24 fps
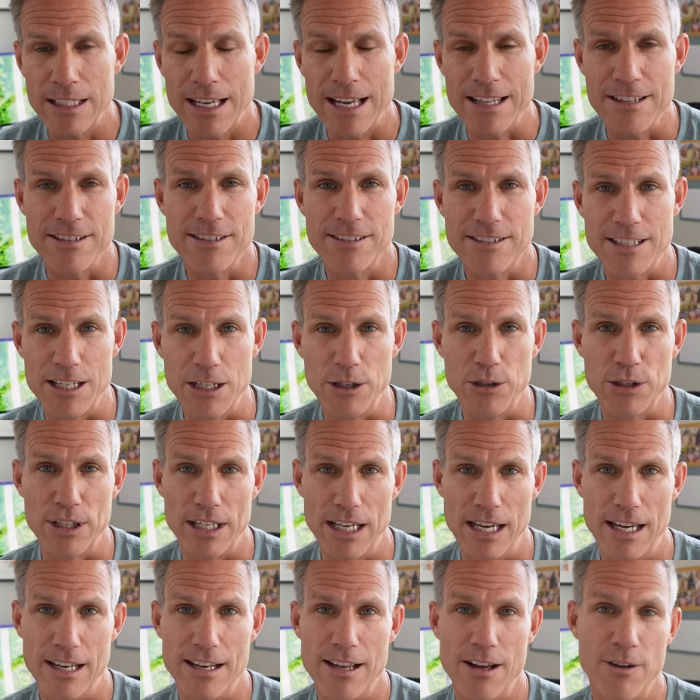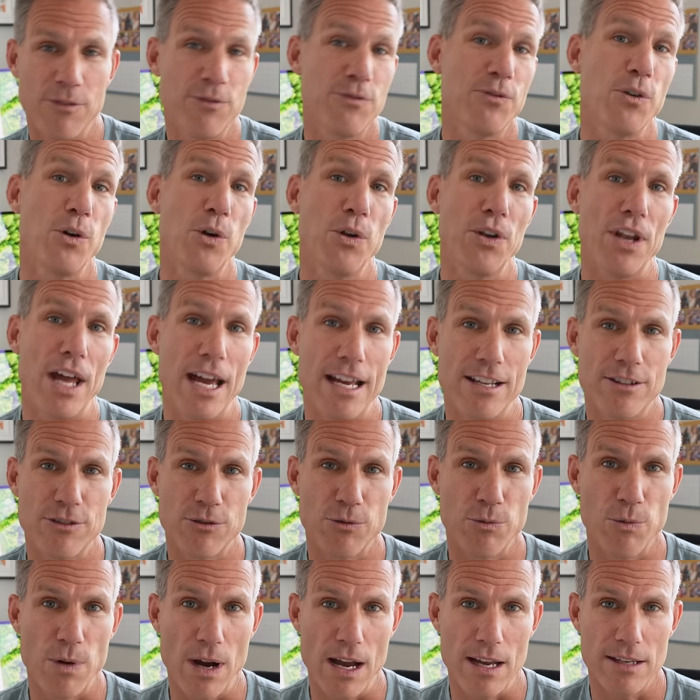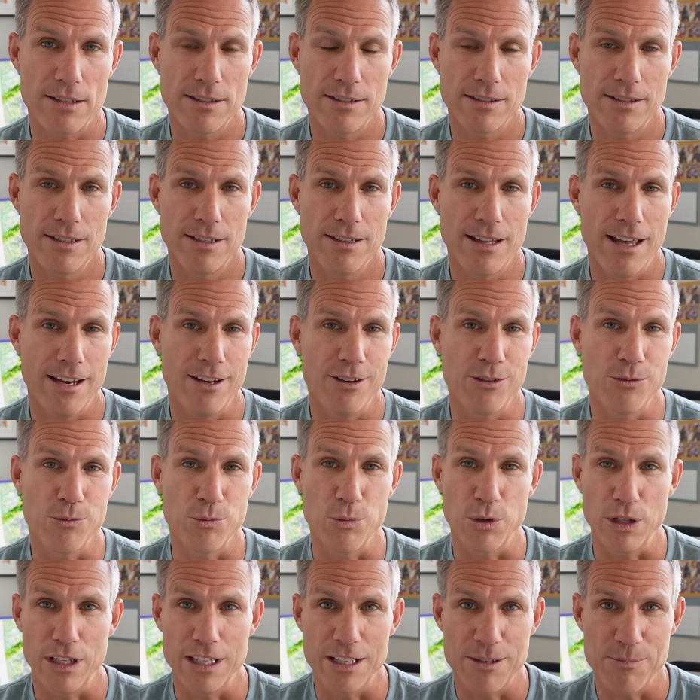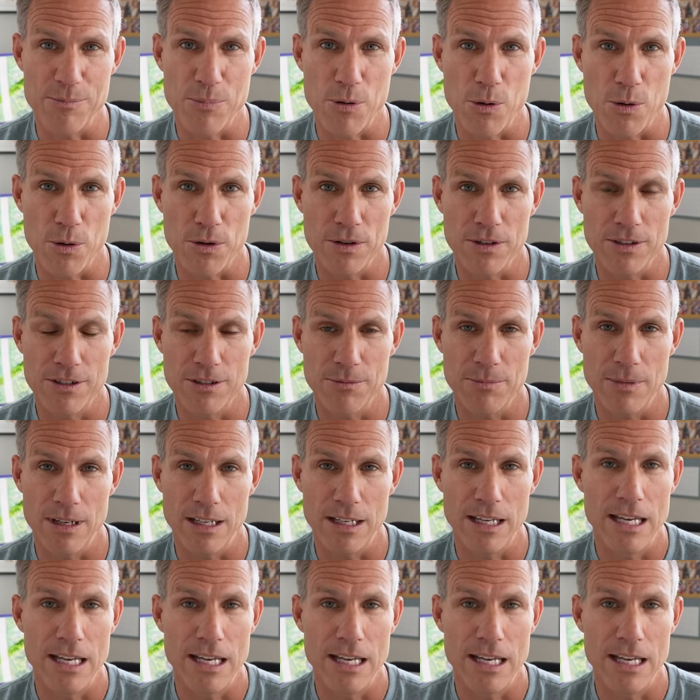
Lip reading: and still get a full night's rest. That is really important to me.